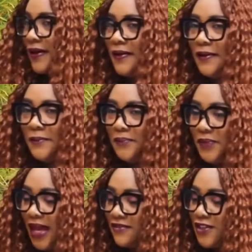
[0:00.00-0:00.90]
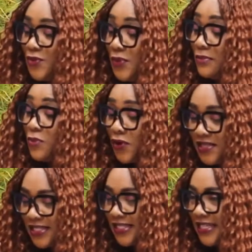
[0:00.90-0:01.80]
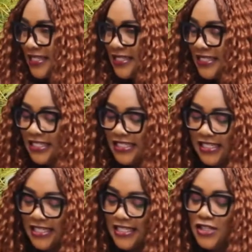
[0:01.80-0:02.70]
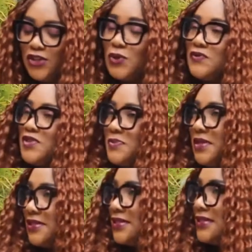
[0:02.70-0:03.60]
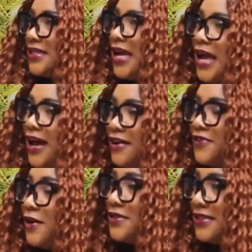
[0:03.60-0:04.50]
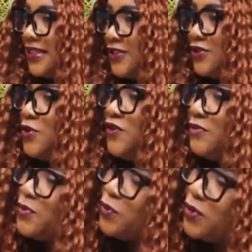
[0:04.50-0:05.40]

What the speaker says: after you were appointed as a DG and CEO of SMEDAN, I found out that you've been